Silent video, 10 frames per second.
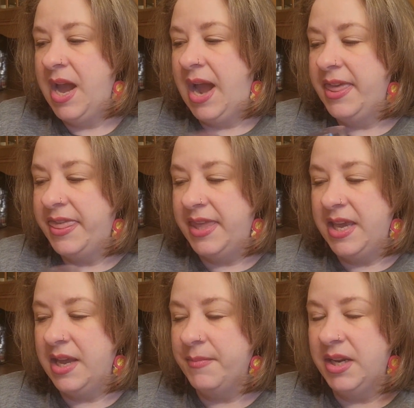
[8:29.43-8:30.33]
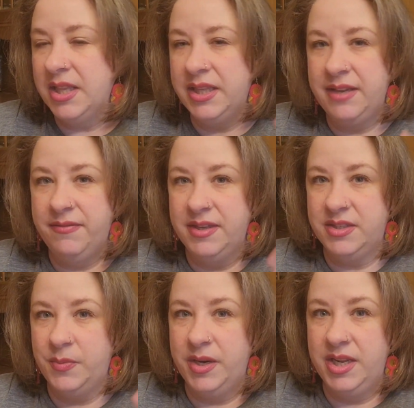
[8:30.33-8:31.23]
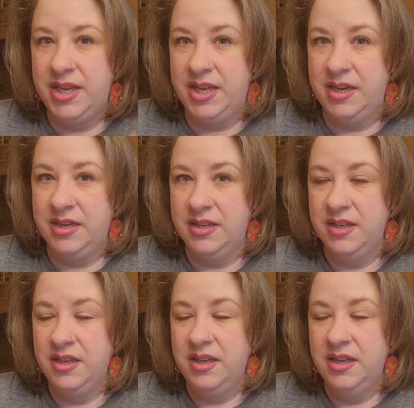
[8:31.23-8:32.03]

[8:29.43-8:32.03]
I think I'm going to leave this one in